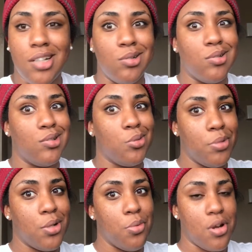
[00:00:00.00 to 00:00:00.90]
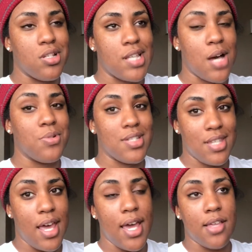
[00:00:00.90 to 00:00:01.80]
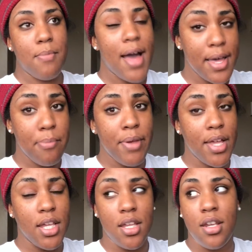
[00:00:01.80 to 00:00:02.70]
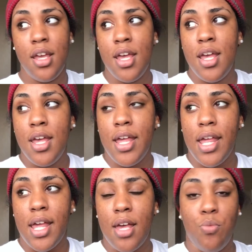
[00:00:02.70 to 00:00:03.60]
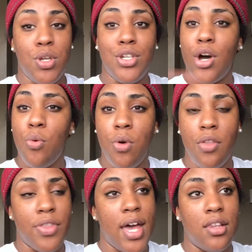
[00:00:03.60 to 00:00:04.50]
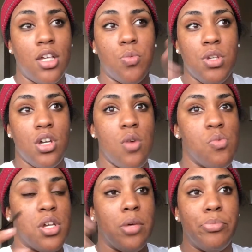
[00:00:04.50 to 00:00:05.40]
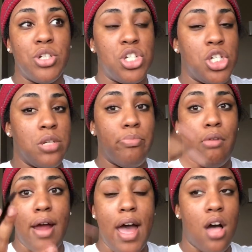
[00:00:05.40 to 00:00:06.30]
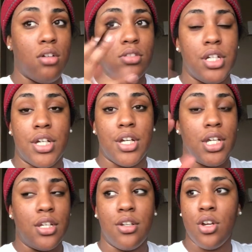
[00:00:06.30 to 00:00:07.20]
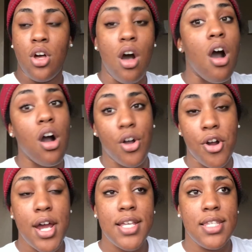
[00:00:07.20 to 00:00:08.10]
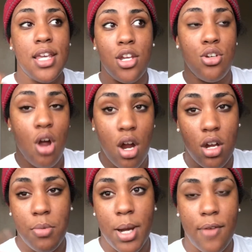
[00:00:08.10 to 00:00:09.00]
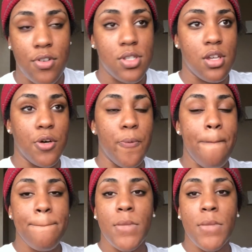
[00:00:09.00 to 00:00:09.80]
a little bit worse, I would say, in my opinion. And we don't want that look. We don't want a bushy brow looking all crazy and dark or whatever. So